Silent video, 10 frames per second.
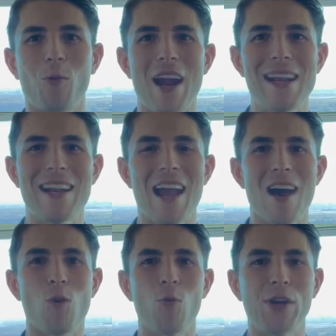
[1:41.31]
Right
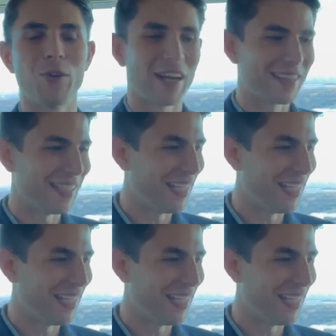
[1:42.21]
now we are at the